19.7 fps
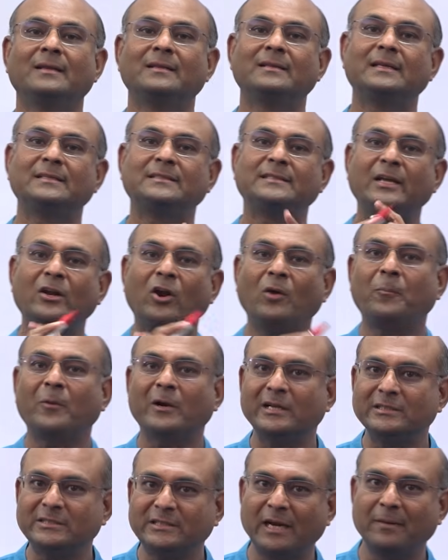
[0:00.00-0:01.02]
The zero
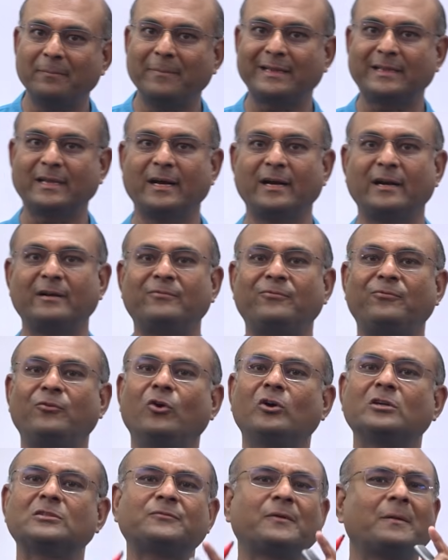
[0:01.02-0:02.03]
potential method
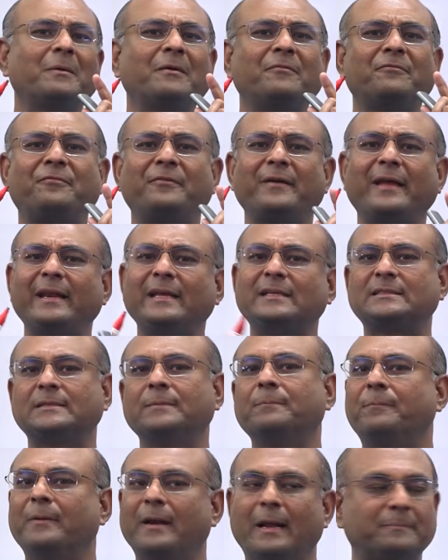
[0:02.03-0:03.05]
flows from a very
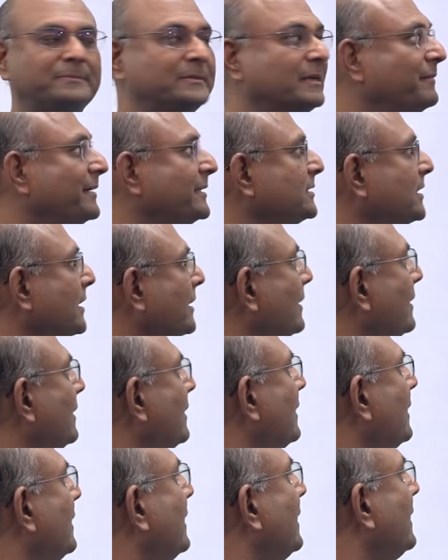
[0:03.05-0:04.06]
simple observation.
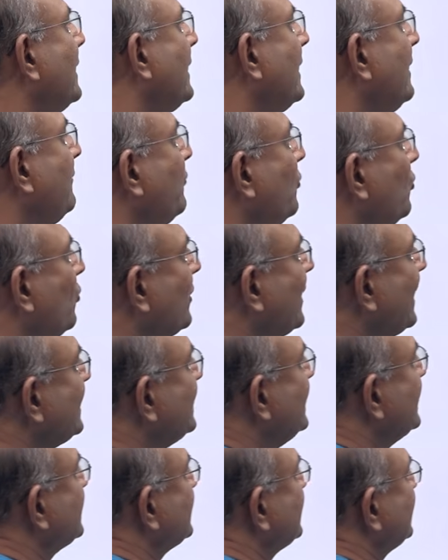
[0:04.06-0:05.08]
If you look at
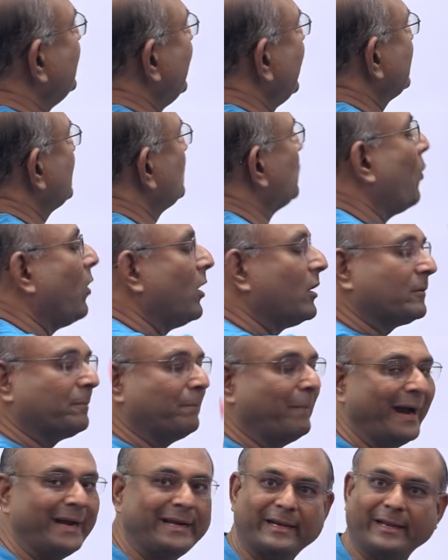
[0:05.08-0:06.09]
this 6-volt
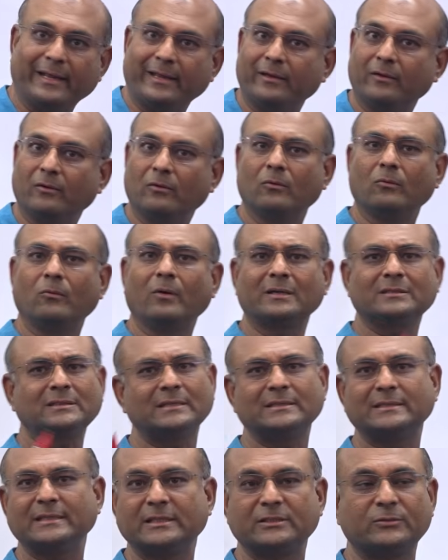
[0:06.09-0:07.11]
battery, what is
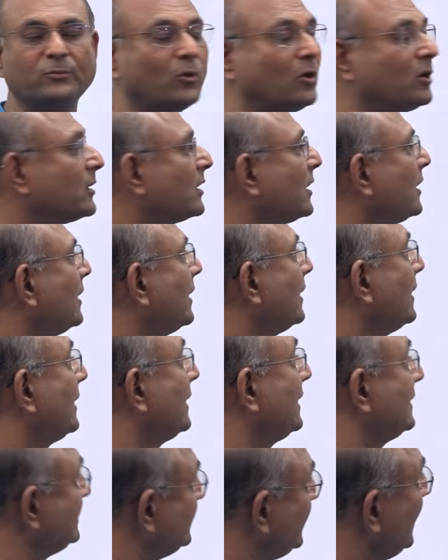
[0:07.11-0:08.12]
that 6 volt?
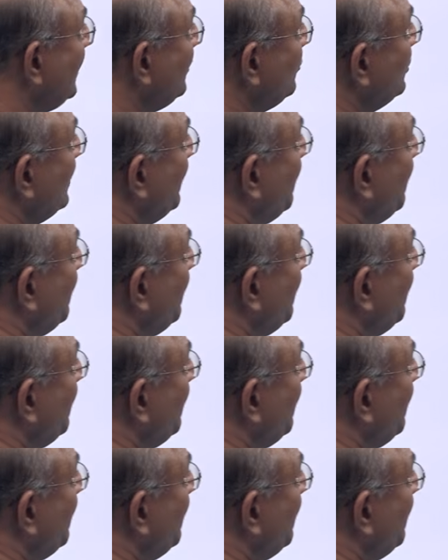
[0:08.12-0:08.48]
Is it telling you the